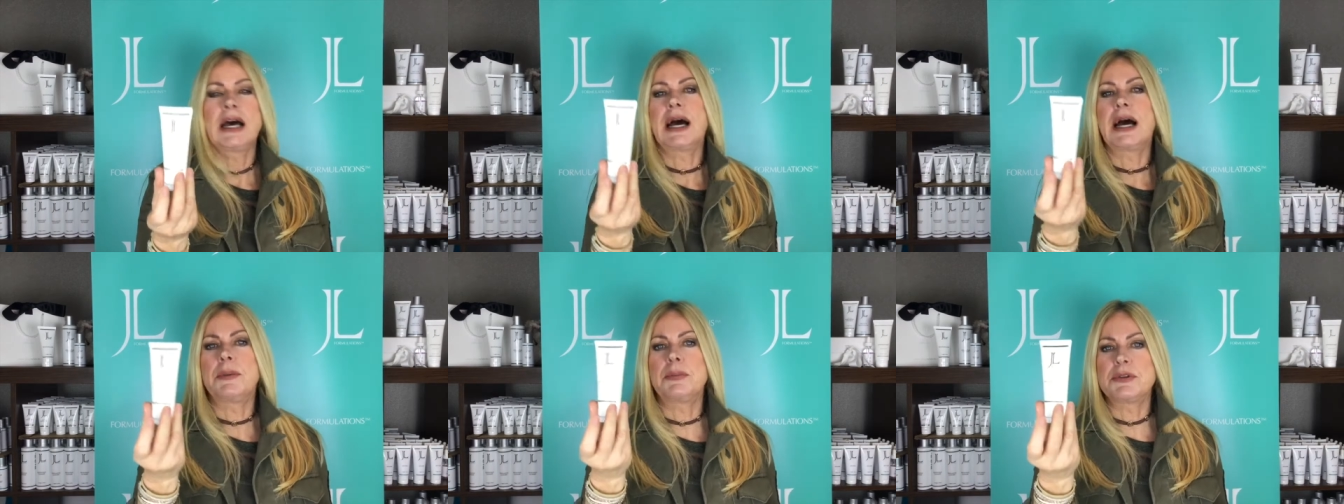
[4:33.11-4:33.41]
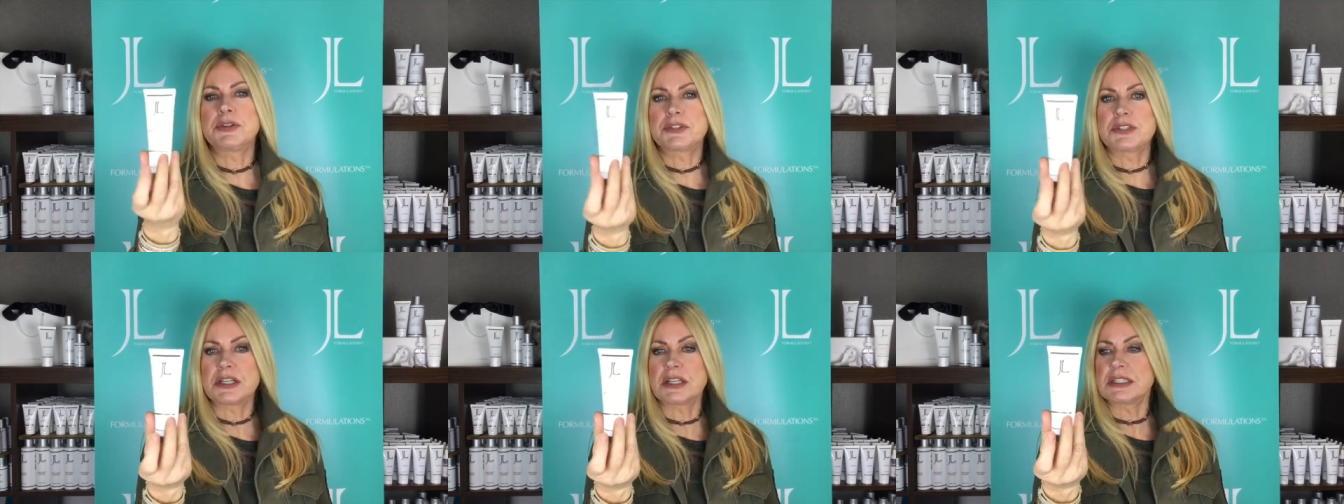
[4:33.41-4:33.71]
I
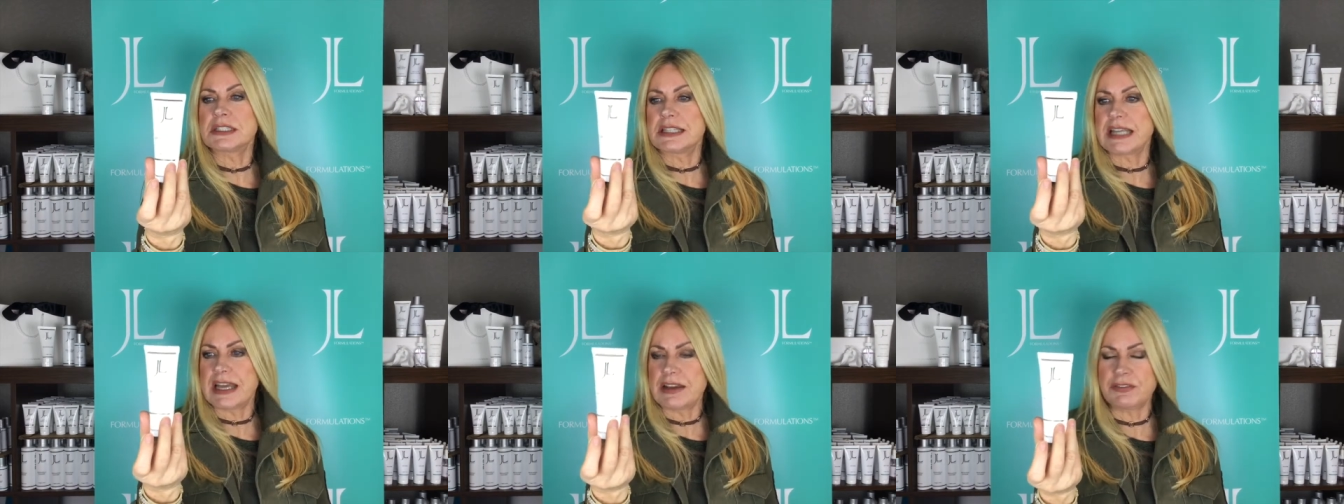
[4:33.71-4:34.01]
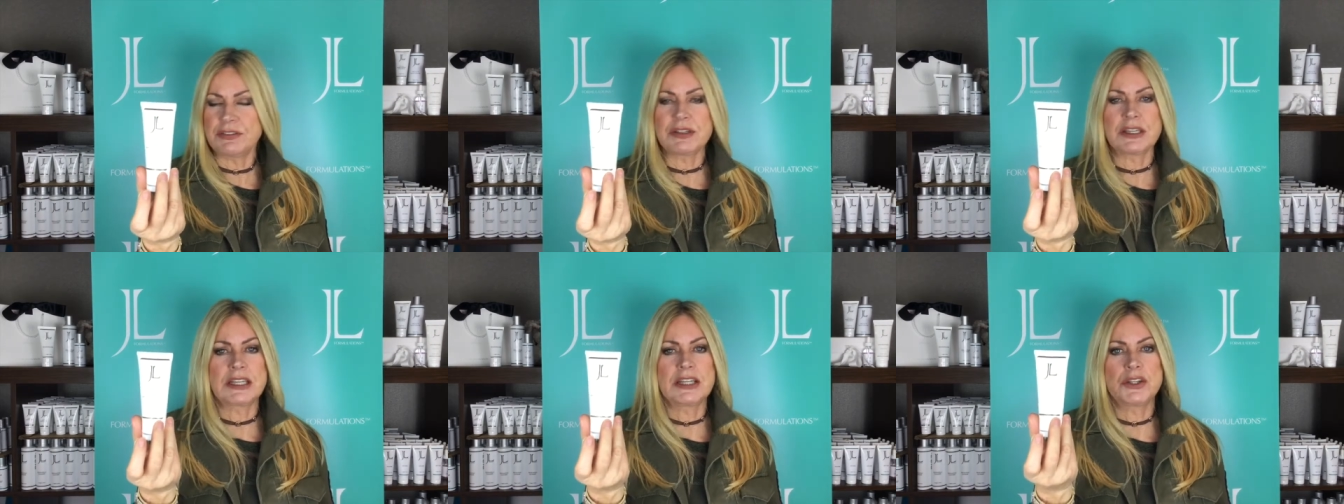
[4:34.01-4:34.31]
would
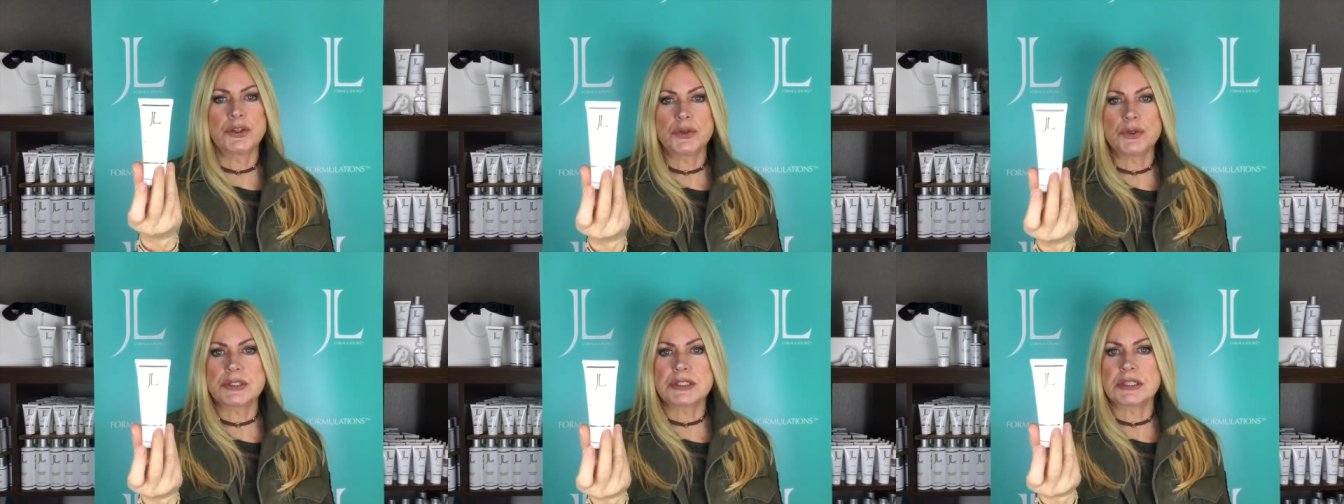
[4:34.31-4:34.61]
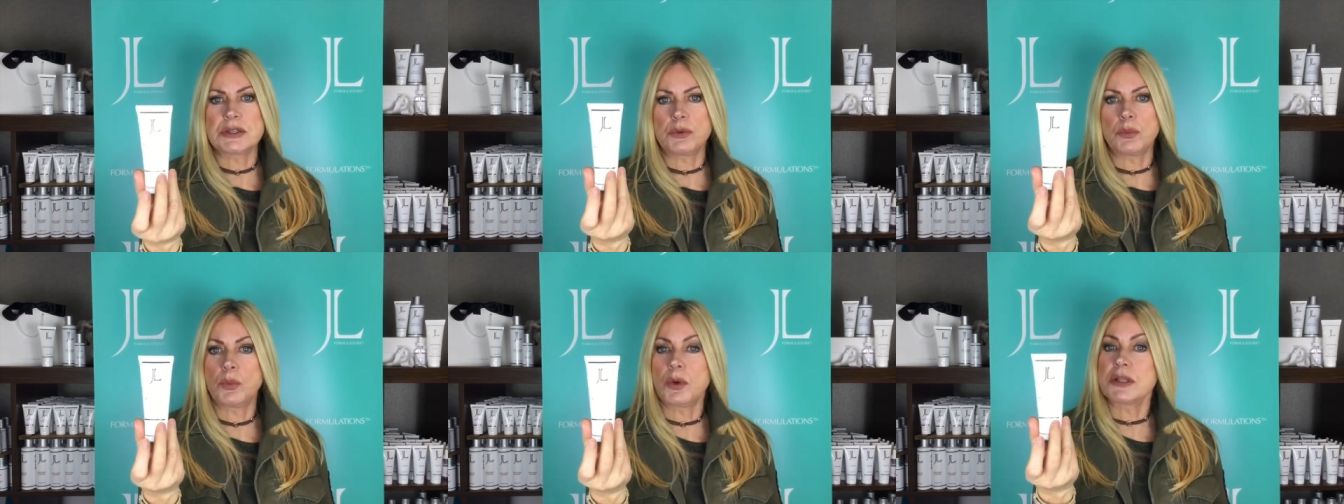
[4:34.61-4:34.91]
definitely use
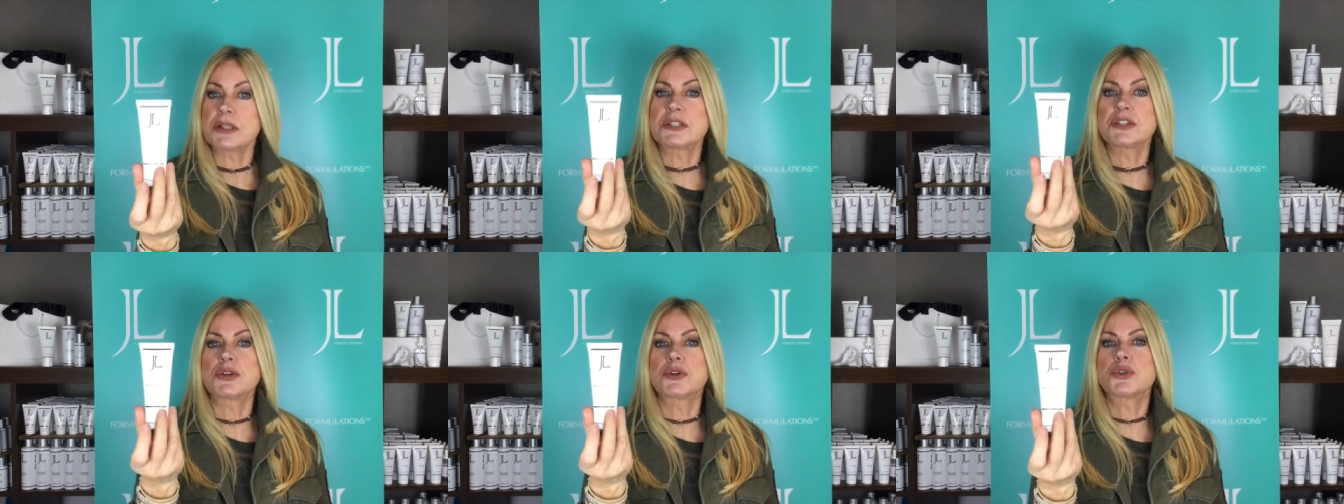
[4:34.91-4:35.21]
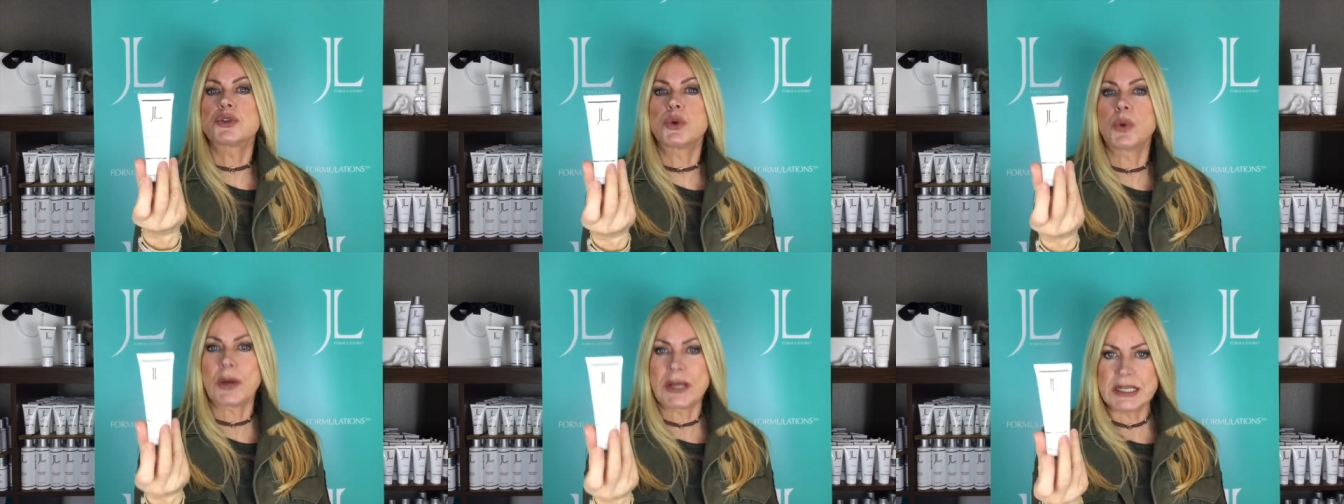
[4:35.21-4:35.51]
it once or
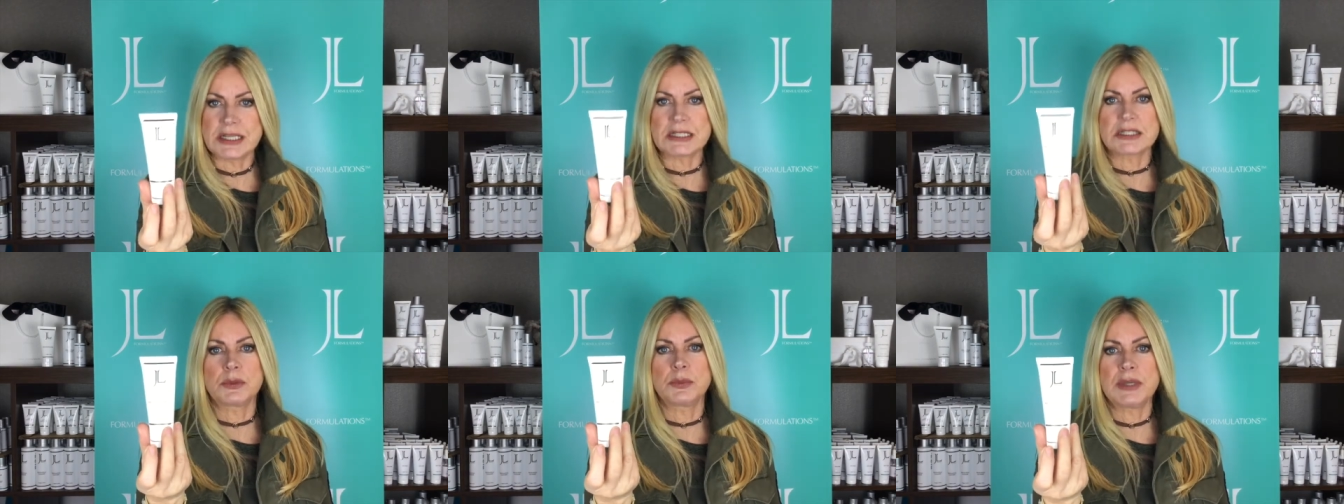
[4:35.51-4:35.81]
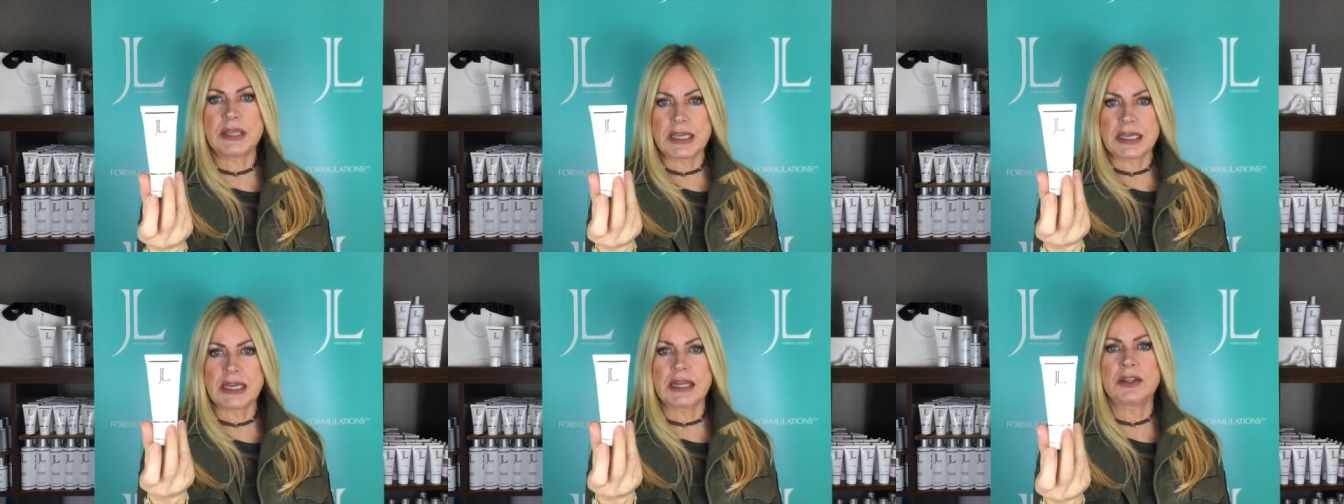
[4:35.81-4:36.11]
twice a
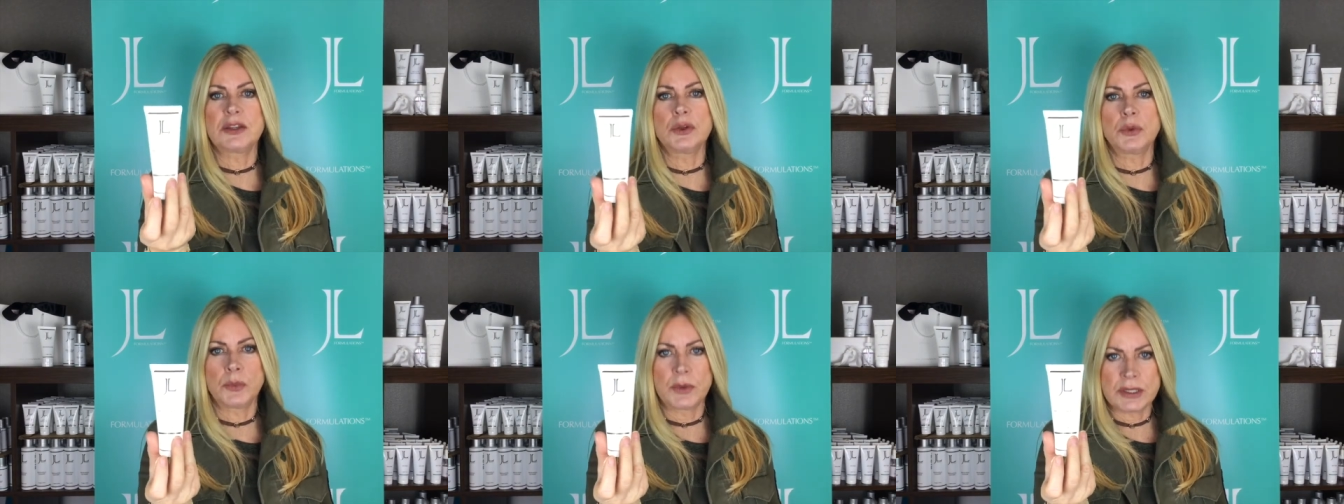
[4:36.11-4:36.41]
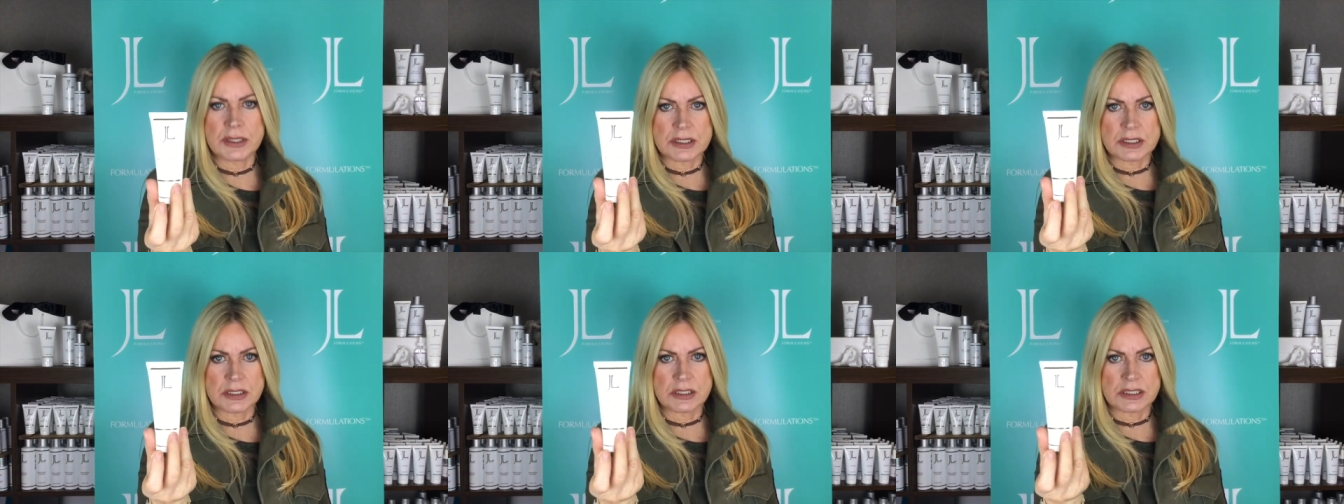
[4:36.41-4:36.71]
week in the
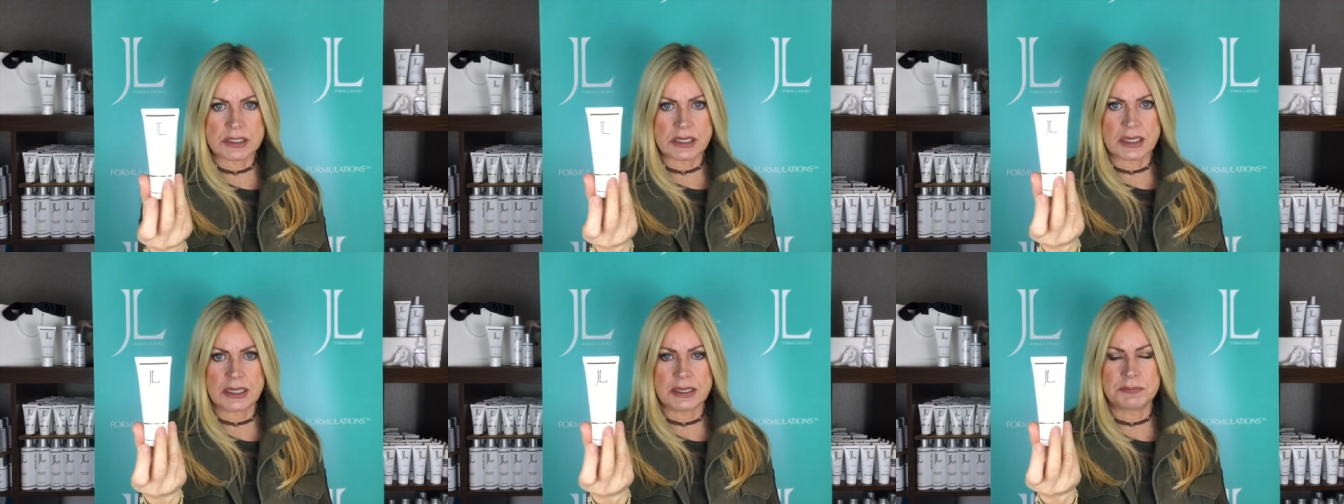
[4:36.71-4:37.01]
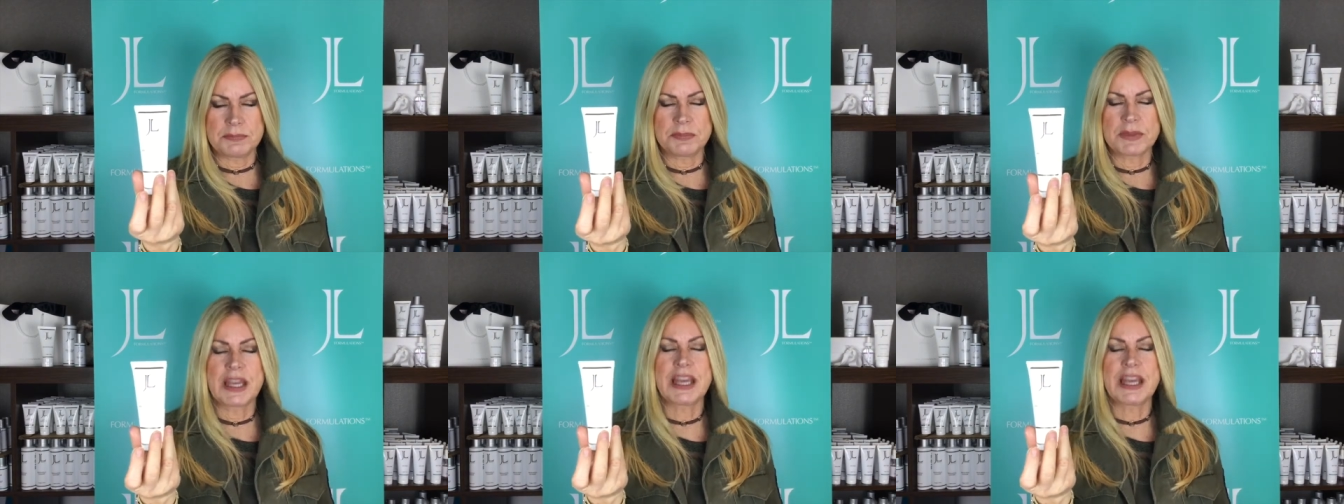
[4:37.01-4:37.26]
winter time.